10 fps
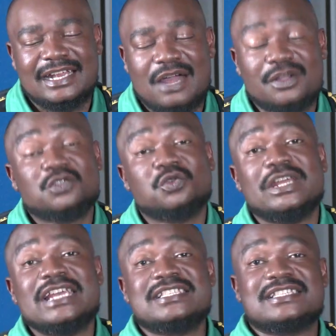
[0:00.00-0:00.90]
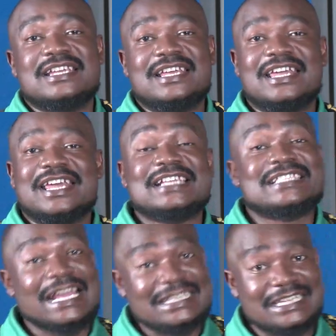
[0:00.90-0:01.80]
Now, in today's
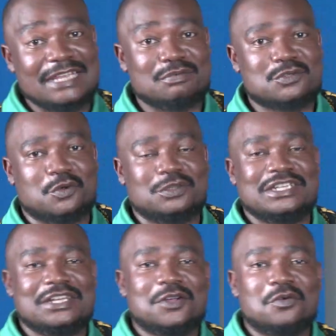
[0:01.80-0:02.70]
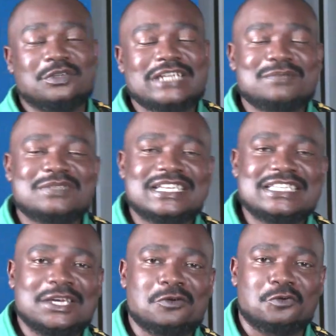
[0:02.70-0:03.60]
exciting episode, which I am
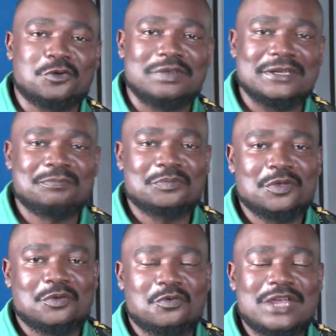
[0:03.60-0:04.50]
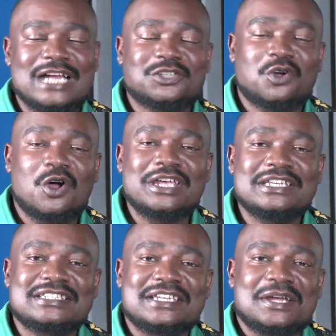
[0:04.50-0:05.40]
certain it would be, we are
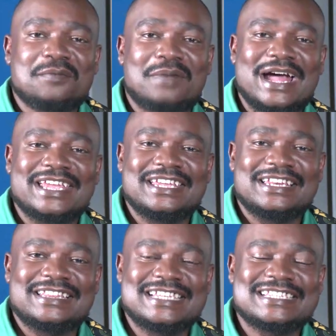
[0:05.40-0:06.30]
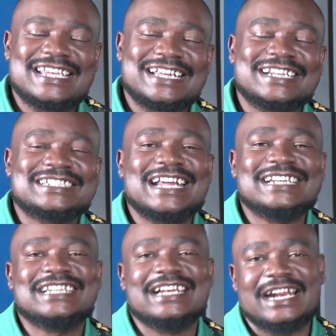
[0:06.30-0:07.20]
joined by the
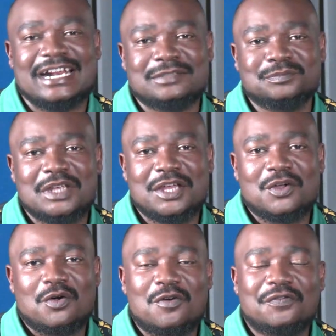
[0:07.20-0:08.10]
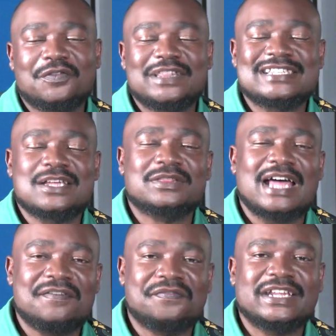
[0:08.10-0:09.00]
Secretary General of the South
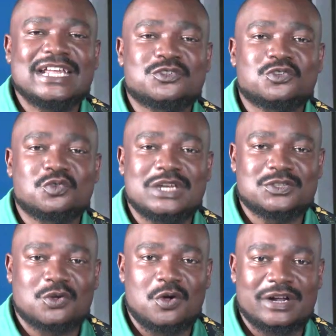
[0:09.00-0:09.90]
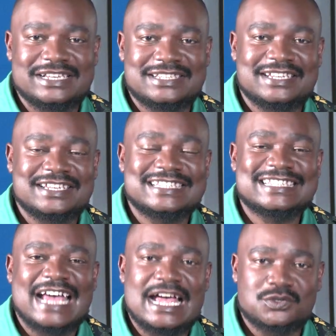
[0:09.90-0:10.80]
African Students Congress,
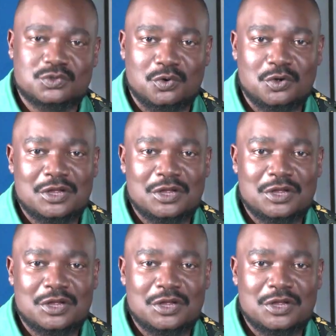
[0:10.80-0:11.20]
SASCO,